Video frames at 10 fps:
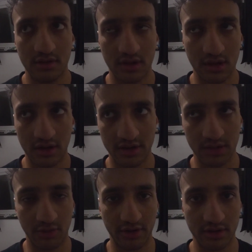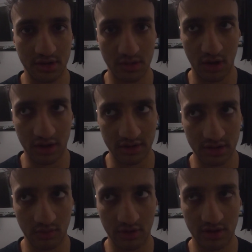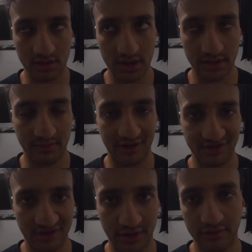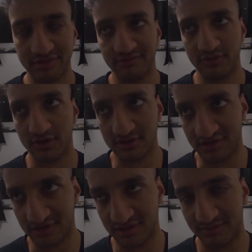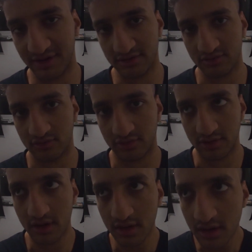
a lion's body, a dragon's wings, and a man's head or something like that. Yeah, the manticore